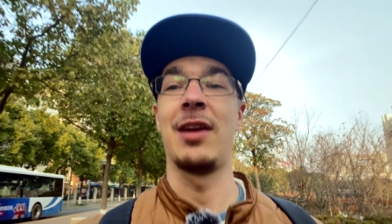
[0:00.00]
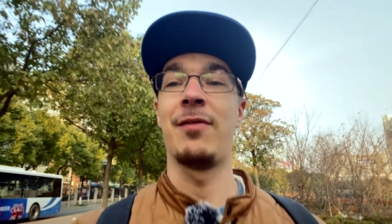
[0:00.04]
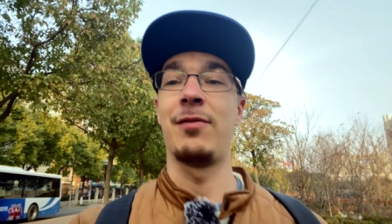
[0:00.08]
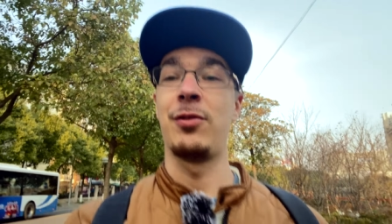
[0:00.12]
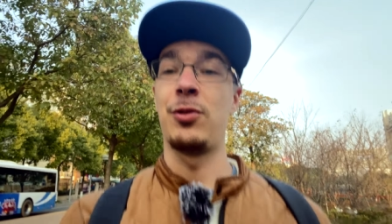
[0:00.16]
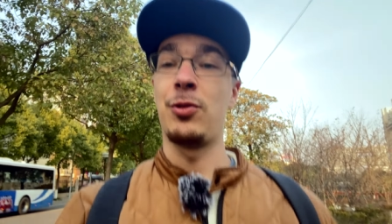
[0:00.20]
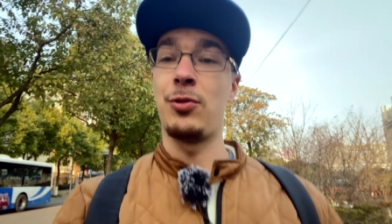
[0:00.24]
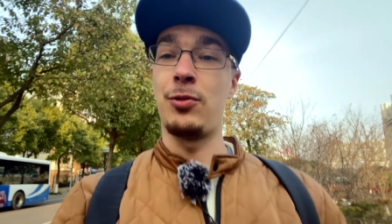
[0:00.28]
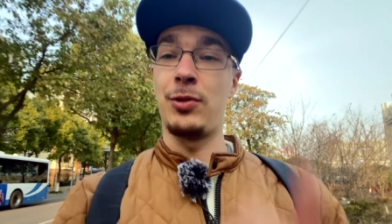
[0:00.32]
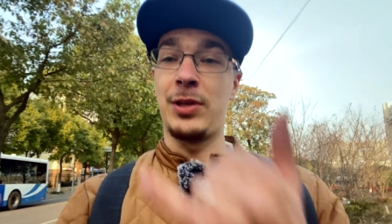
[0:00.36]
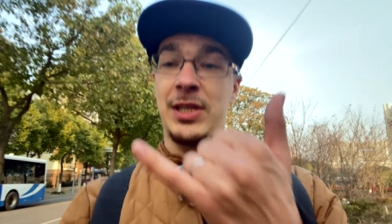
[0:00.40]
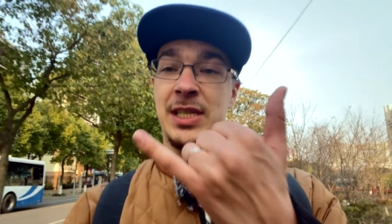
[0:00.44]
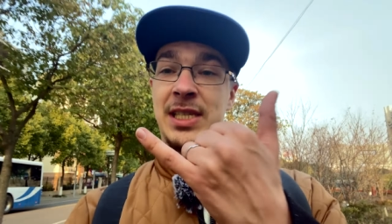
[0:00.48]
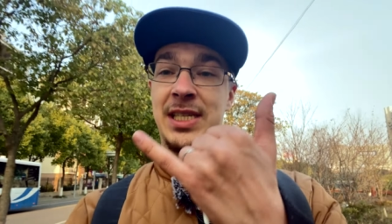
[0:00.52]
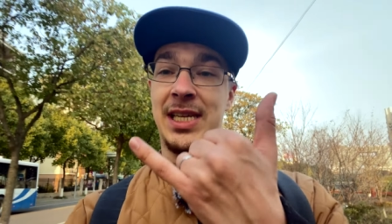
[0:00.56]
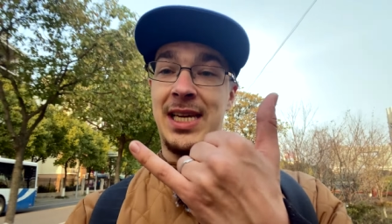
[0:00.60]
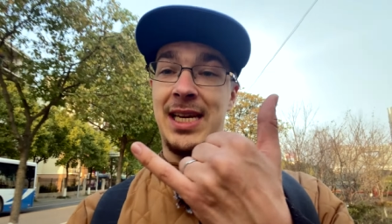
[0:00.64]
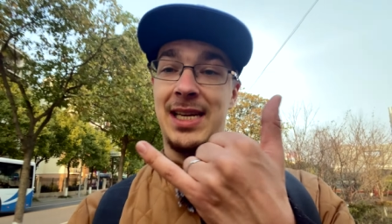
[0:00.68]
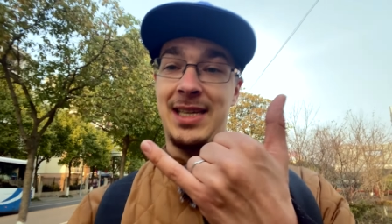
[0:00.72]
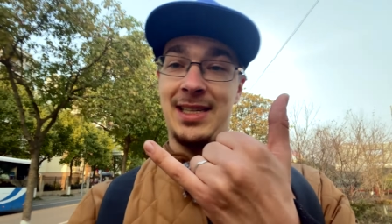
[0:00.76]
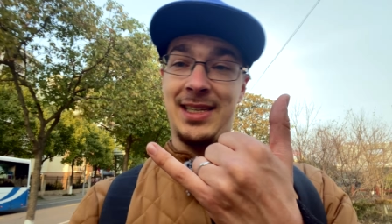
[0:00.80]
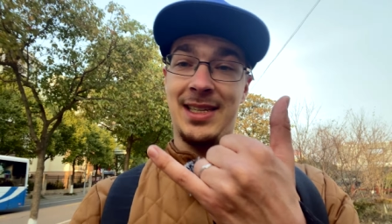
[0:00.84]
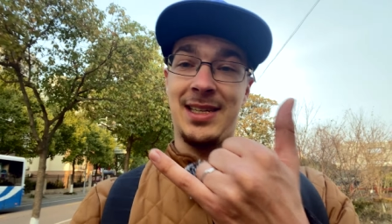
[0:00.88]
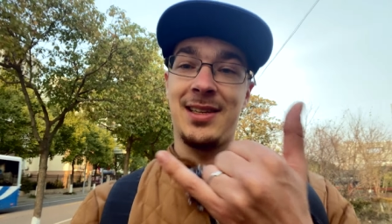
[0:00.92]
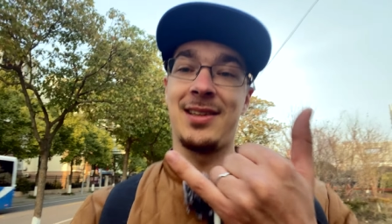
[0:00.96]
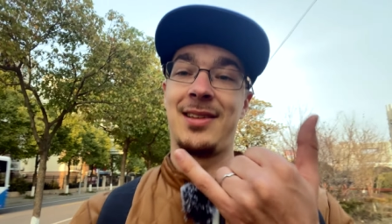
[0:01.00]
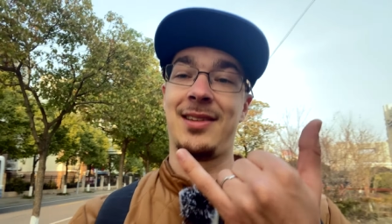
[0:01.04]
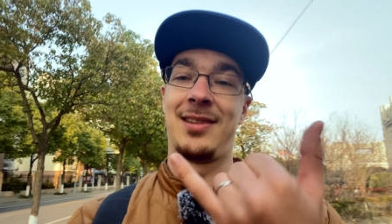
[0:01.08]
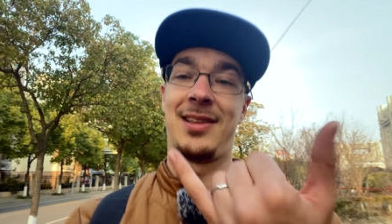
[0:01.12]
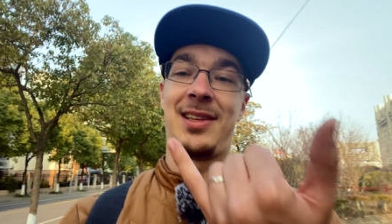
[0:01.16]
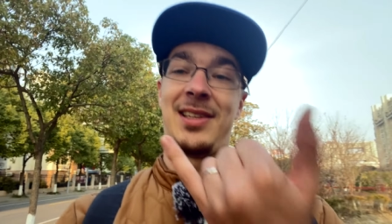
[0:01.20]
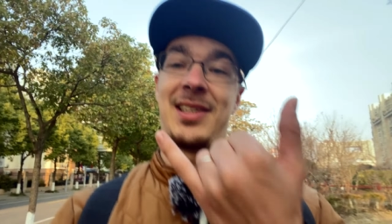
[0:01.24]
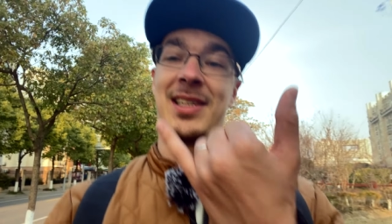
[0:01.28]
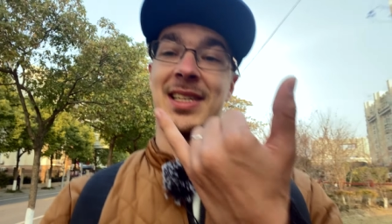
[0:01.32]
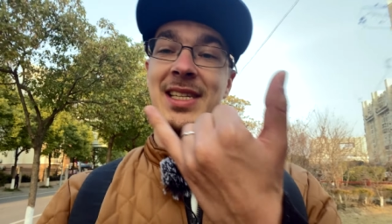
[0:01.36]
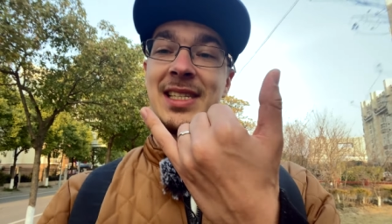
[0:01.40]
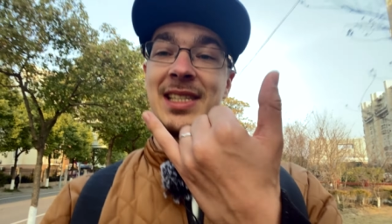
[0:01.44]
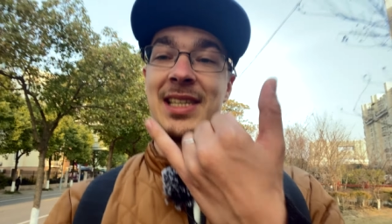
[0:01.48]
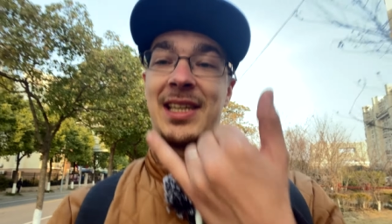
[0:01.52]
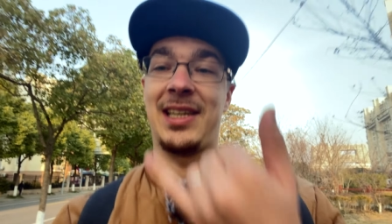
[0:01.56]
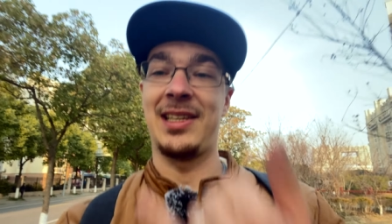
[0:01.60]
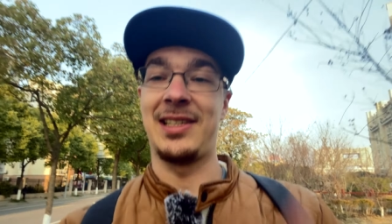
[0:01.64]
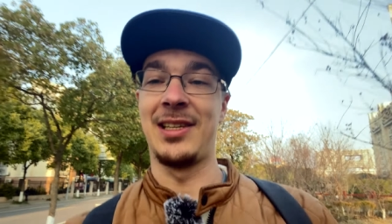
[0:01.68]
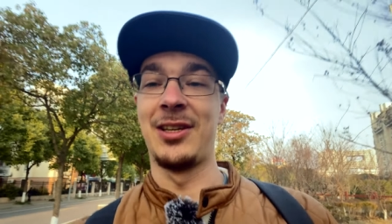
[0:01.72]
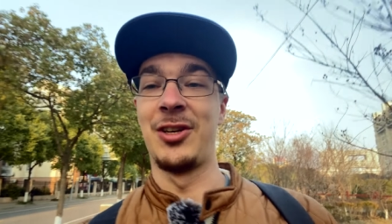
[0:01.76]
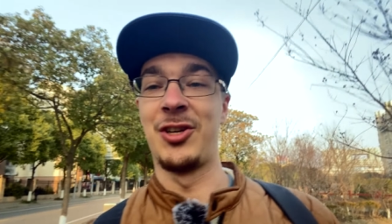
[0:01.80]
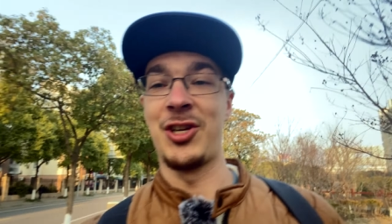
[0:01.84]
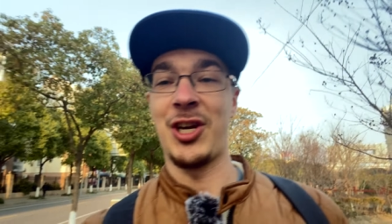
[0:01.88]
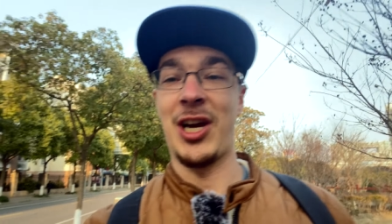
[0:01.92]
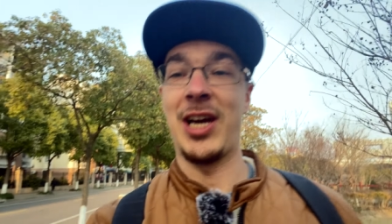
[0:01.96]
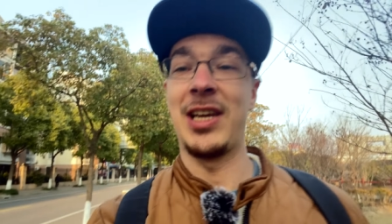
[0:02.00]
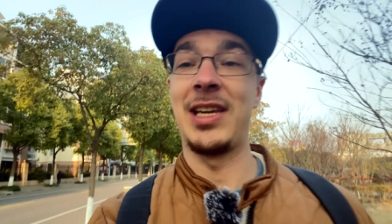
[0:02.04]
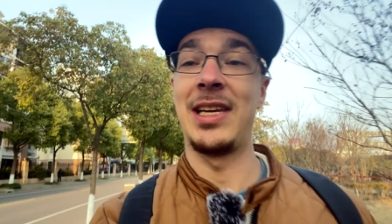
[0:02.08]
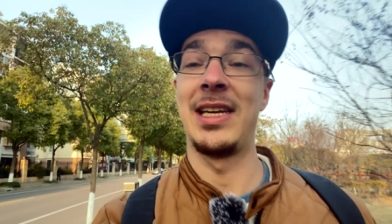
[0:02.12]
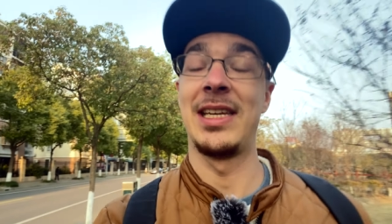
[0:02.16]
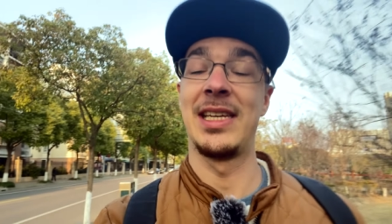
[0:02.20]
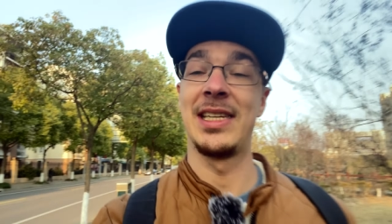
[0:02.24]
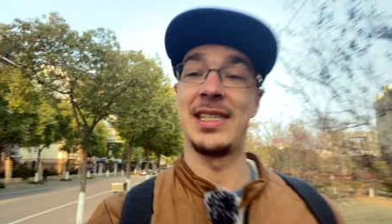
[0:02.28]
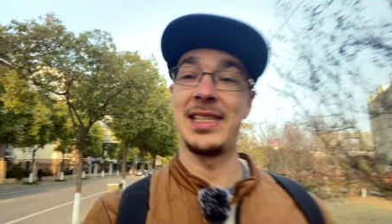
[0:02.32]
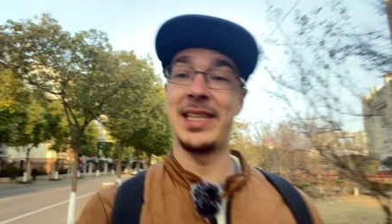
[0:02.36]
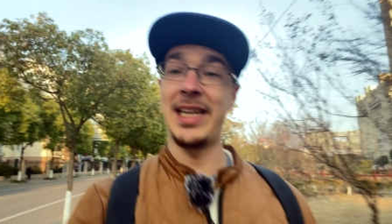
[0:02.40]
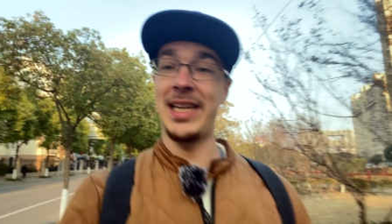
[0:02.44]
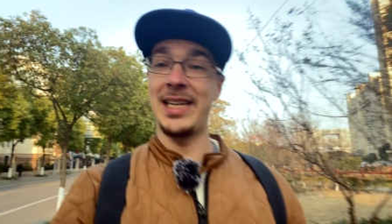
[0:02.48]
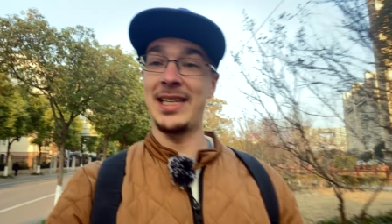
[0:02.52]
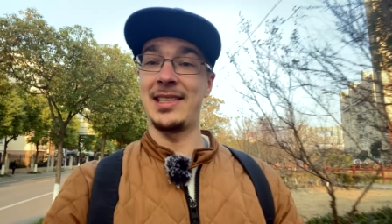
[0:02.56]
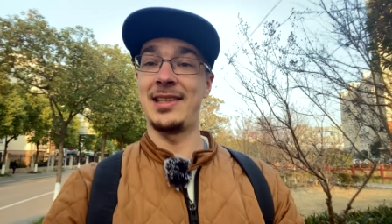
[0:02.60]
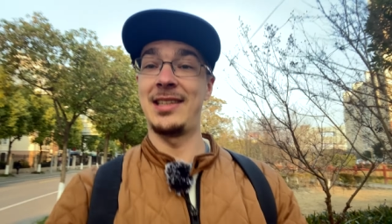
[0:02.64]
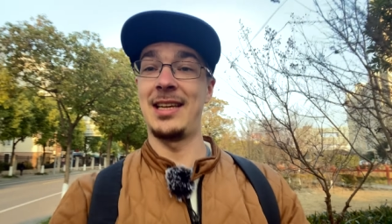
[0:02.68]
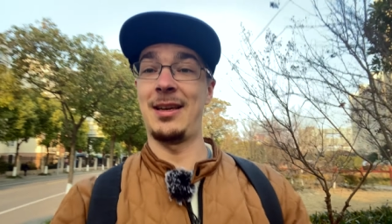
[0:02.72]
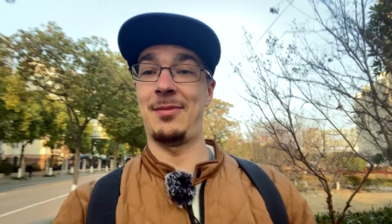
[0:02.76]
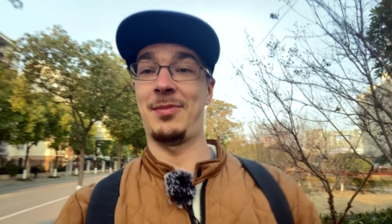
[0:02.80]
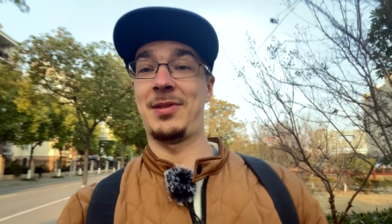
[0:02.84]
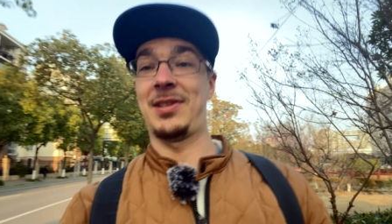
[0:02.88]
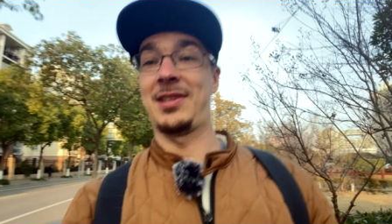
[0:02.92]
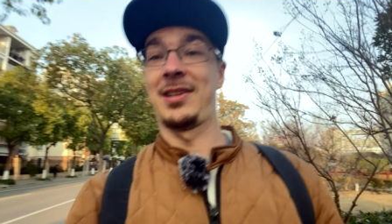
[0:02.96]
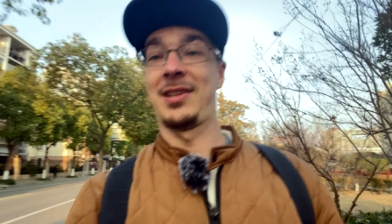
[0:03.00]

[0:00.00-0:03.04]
you six in Chinese, 6 tips